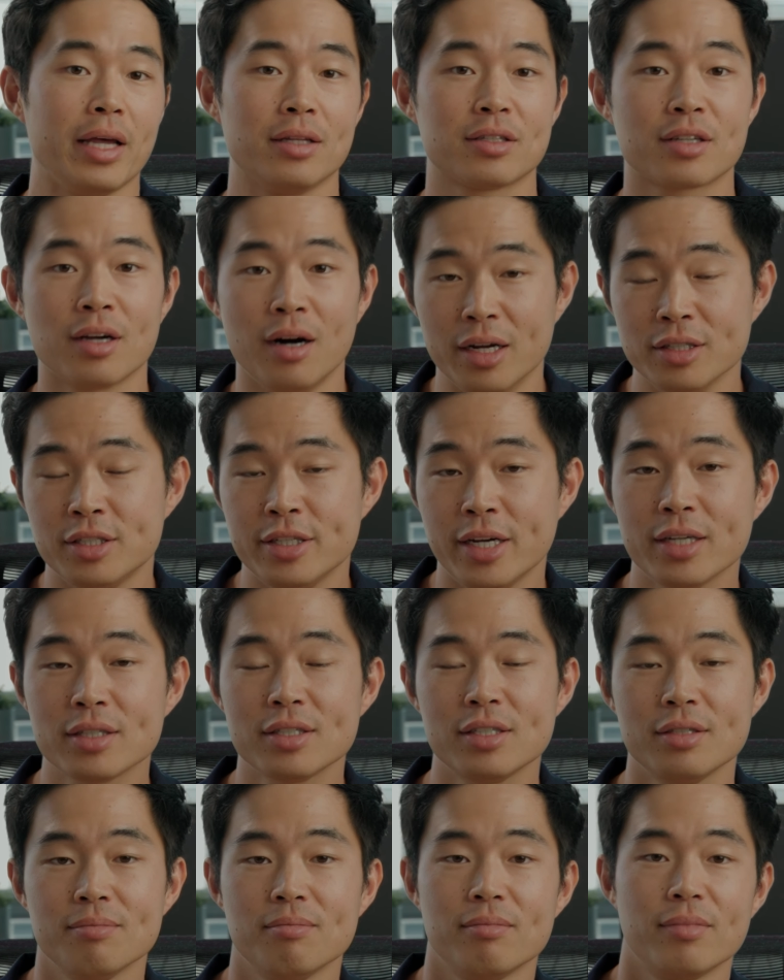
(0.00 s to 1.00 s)
and
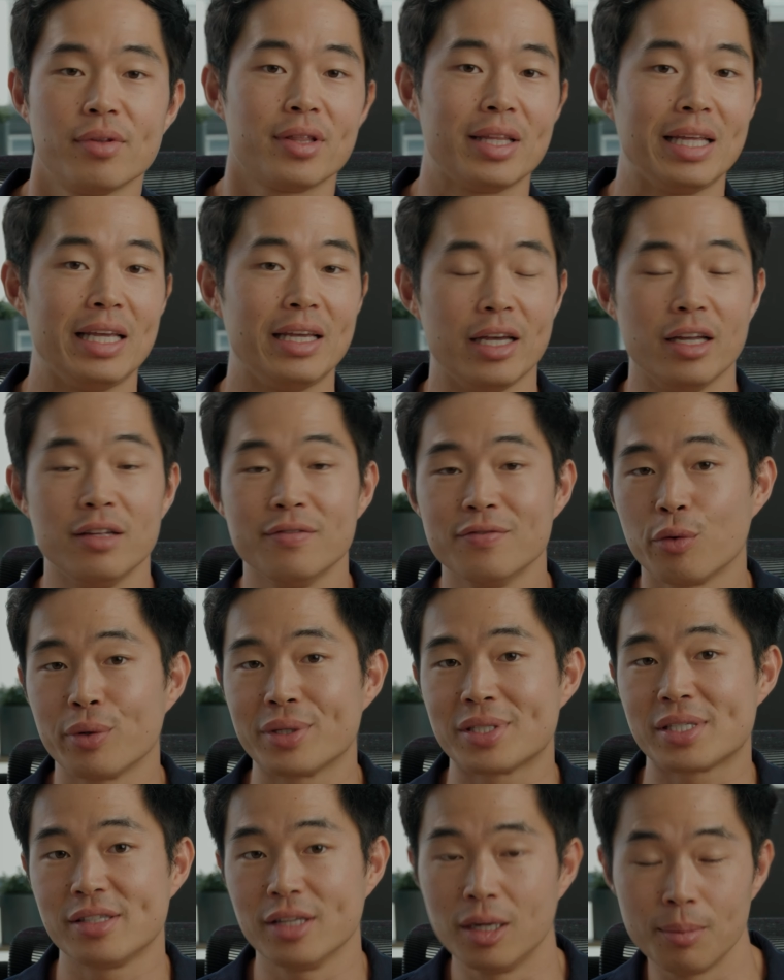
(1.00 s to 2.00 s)
contact, the
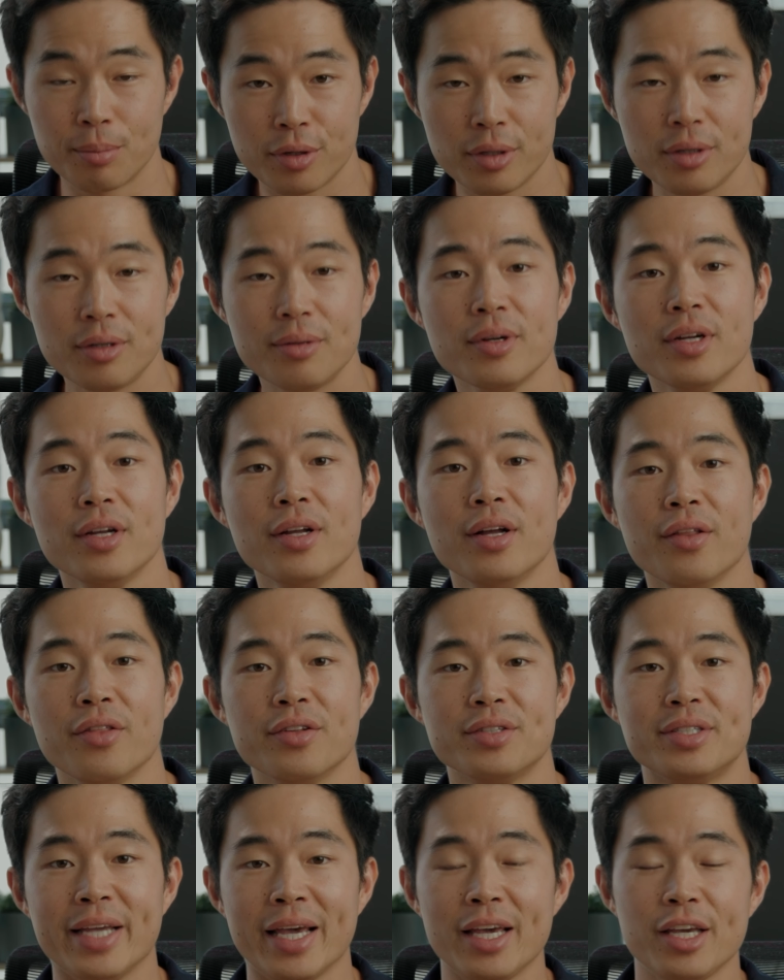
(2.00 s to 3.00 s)
invoice number, the
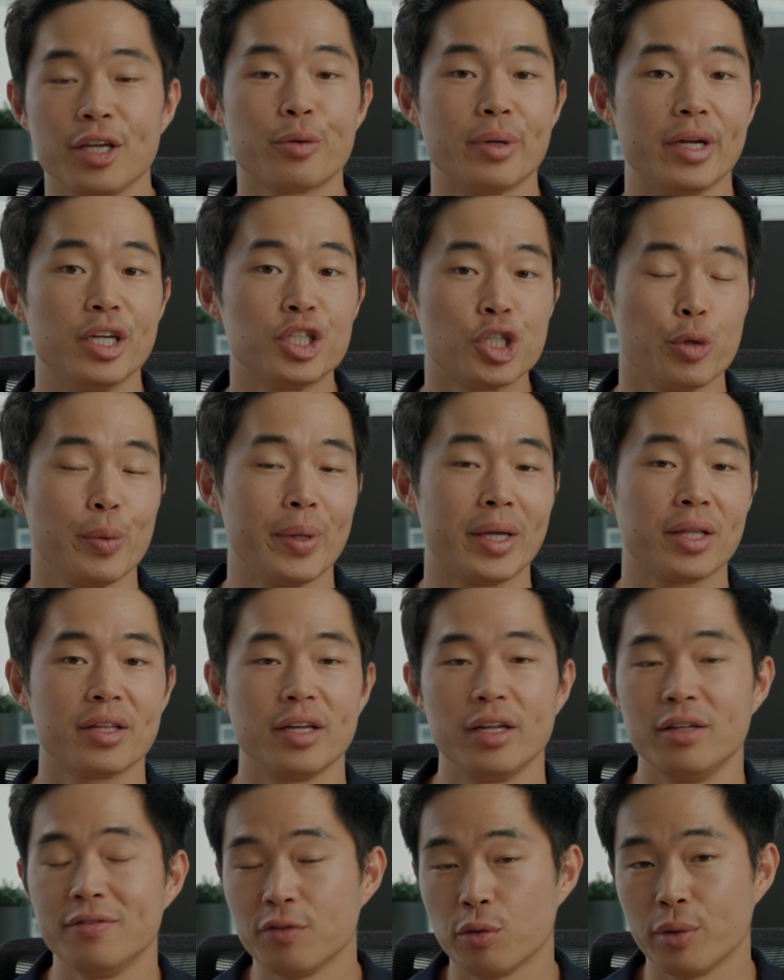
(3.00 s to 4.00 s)
date you're issuing
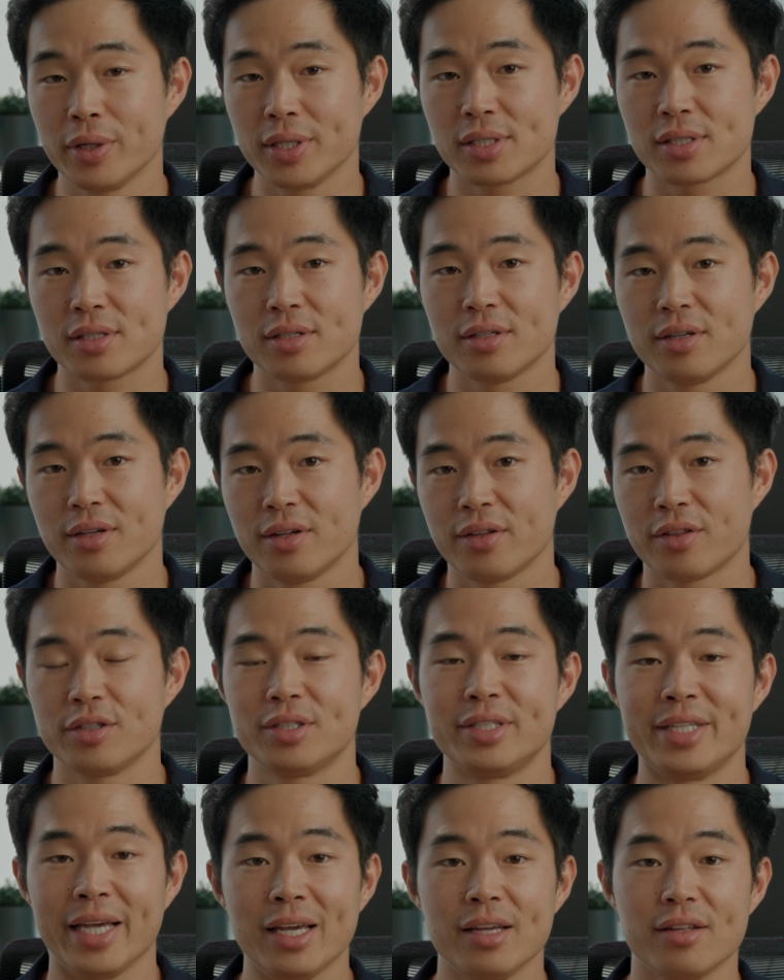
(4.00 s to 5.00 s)
the invoice, the
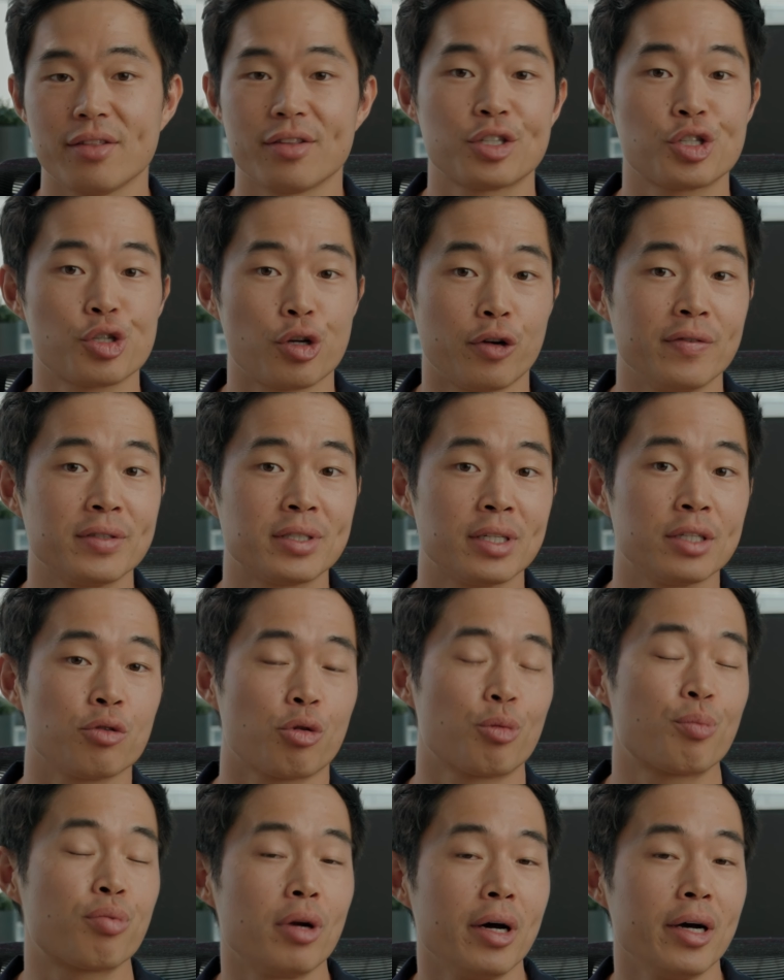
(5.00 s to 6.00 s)
date the services or
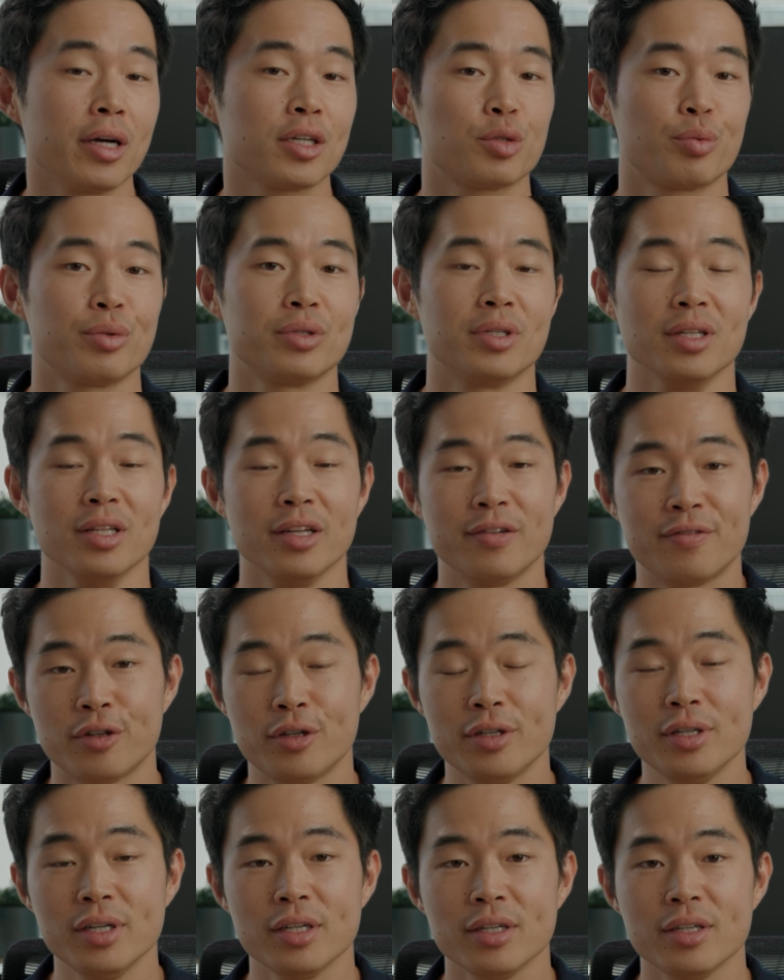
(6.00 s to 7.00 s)
products were
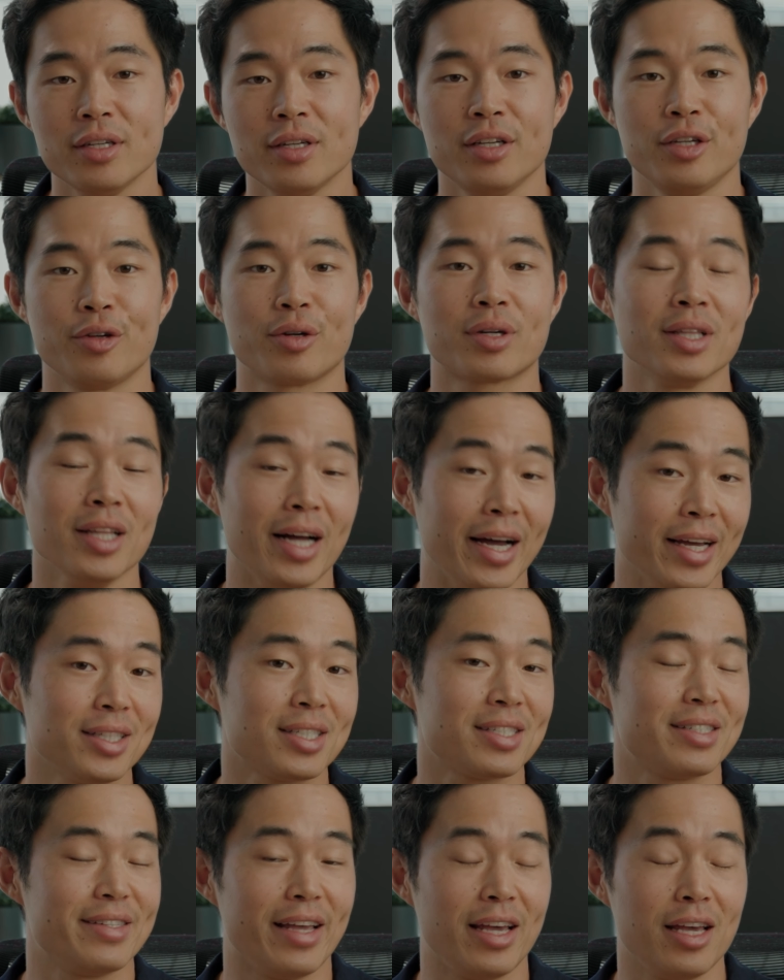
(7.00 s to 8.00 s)
delivered, your
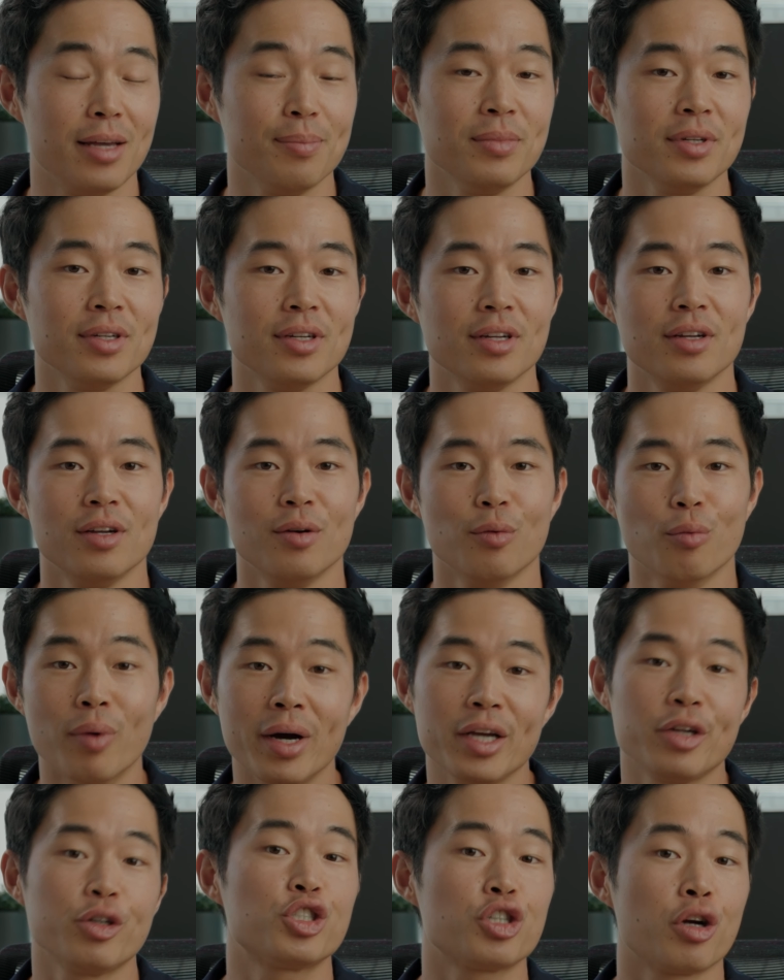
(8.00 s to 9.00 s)
client's name,
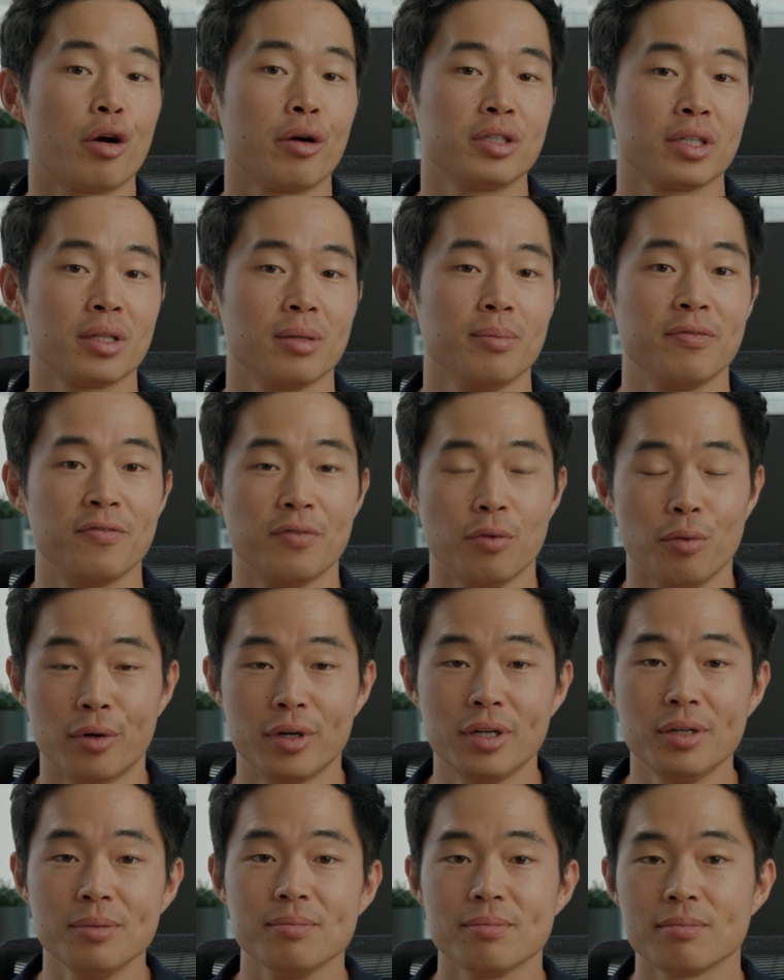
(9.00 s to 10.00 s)
what you're charging them
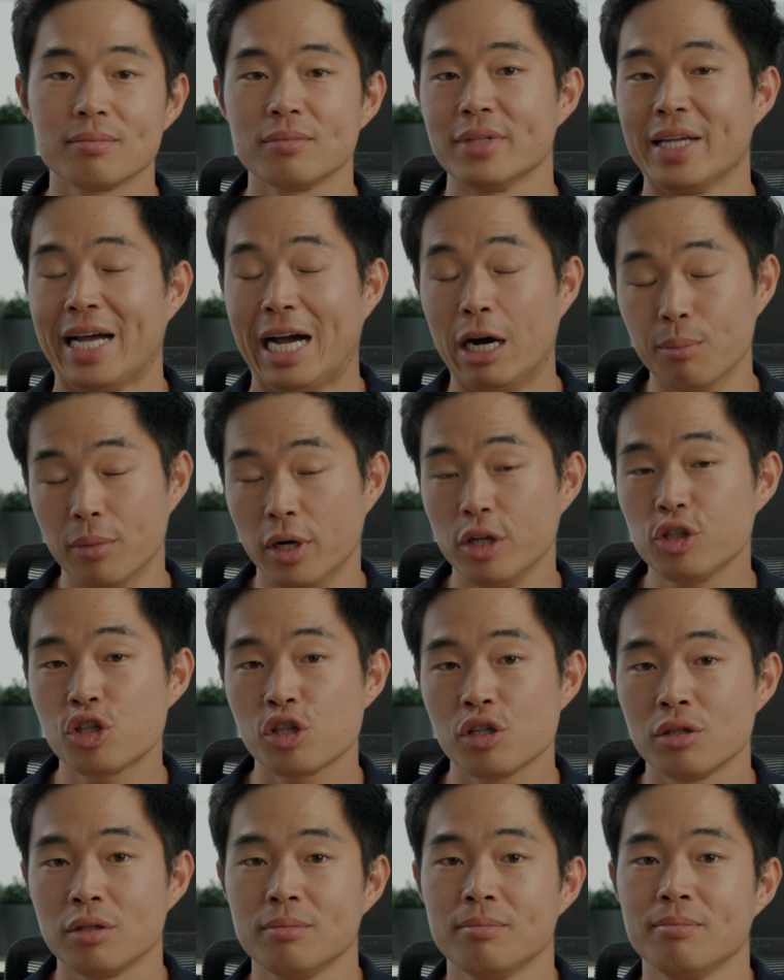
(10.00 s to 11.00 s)
for, how
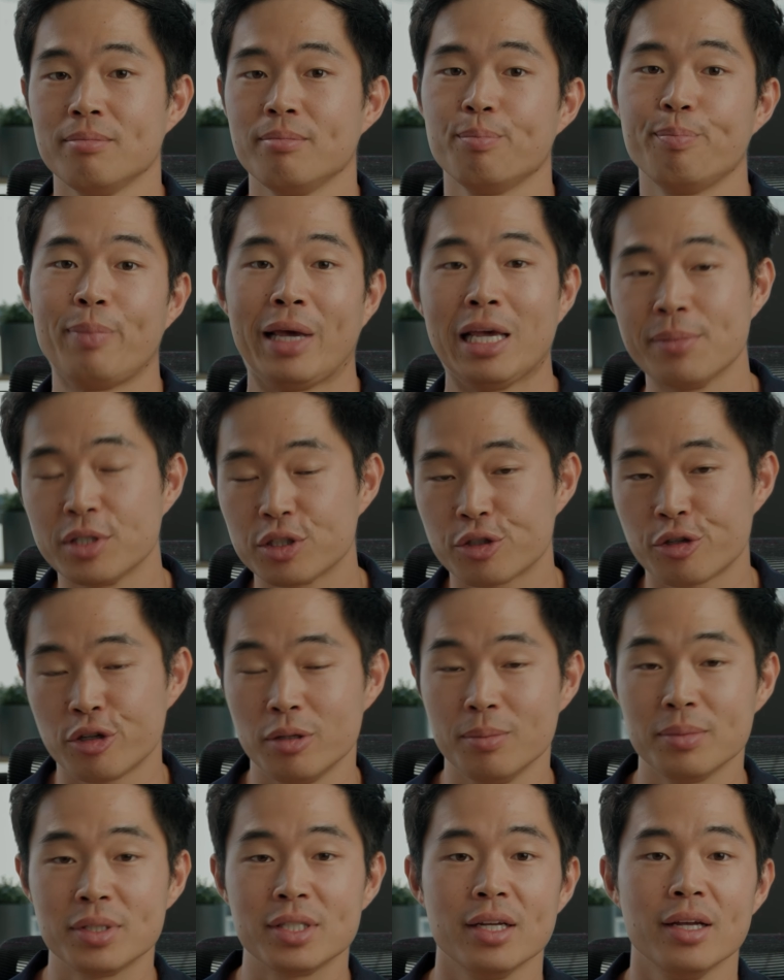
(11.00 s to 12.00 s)
much, payment
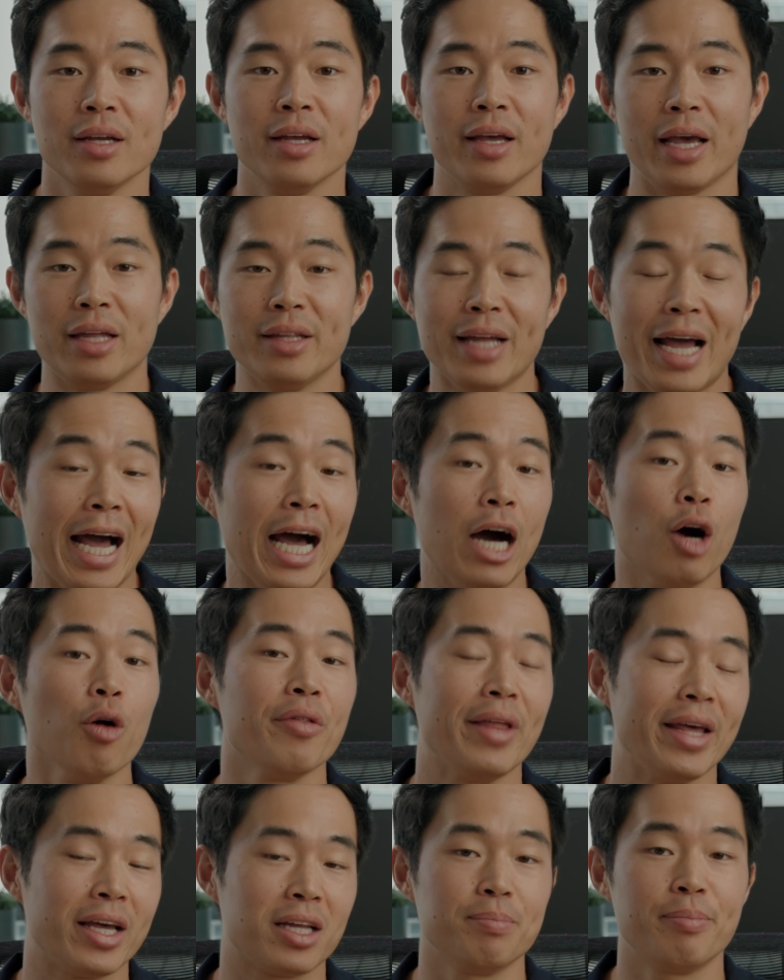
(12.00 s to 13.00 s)
terms, and how
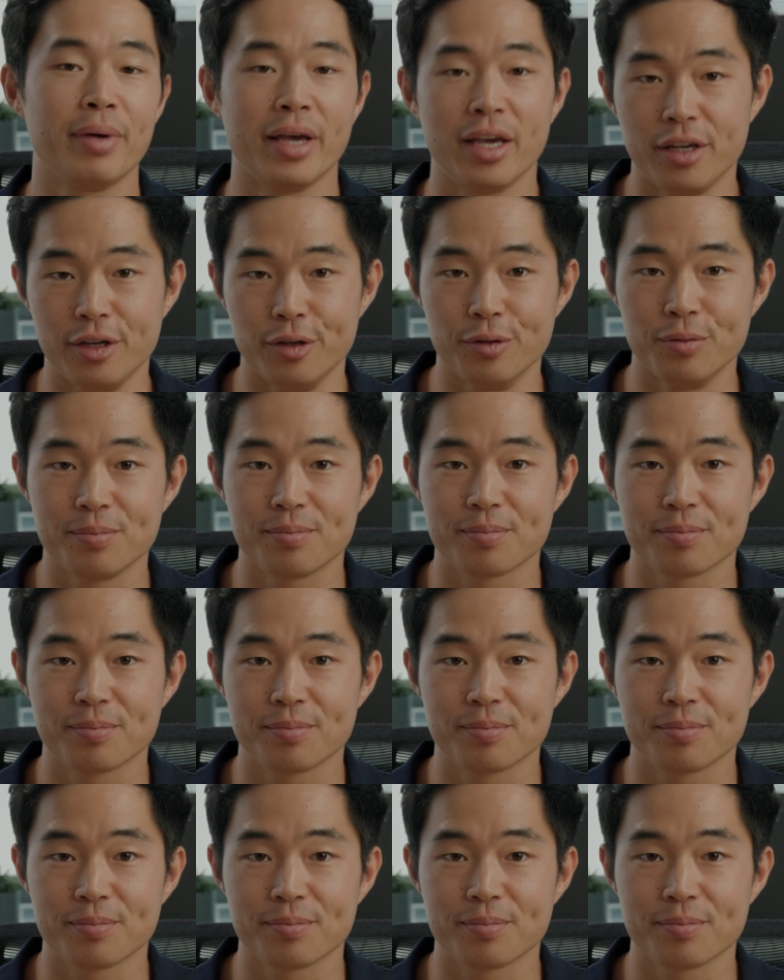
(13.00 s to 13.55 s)
they can pay you.